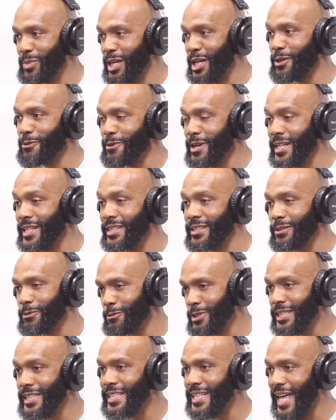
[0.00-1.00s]
being ready to
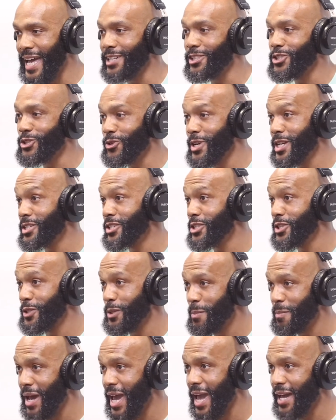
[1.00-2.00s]
really like stretch to
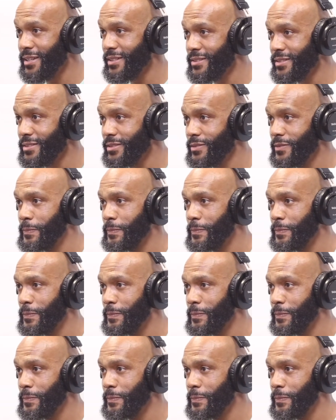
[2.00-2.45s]
the max.